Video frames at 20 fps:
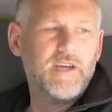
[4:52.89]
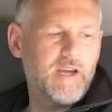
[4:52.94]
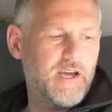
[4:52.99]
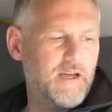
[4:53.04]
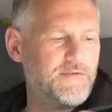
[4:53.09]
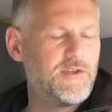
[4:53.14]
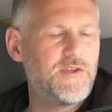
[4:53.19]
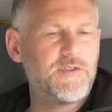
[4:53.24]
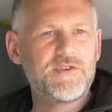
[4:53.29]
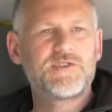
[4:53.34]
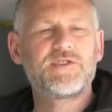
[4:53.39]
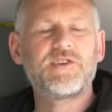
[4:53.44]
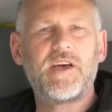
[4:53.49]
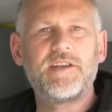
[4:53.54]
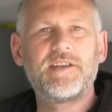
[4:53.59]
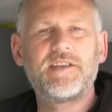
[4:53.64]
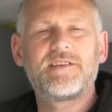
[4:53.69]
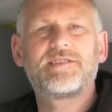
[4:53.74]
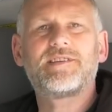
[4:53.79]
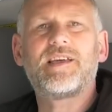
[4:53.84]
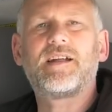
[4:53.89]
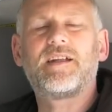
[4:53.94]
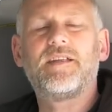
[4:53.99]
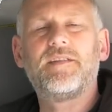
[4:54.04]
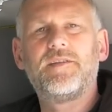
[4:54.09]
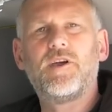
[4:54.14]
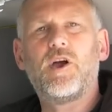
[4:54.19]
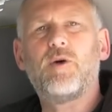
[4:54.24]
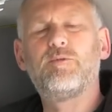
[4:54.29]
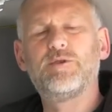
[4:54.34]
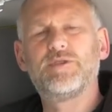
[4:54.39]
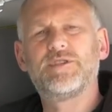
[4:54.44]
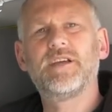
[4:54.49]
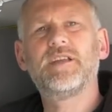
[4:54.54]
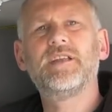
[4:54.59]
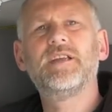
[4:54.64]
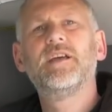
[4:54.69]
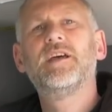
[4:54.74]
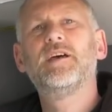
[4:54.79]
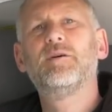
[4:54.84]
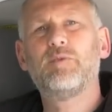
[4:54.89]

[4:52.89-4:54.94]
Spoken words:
And the other side is exactly the opposite,